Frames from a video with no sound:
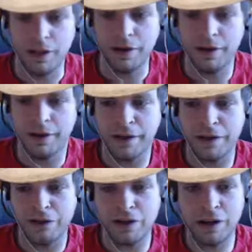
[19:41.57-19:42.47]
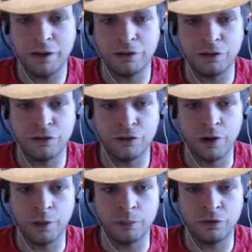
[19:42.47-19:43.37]
on, I gotta check out
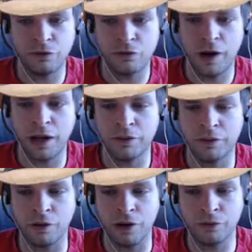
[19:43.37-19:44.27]
Jerome's Chad soft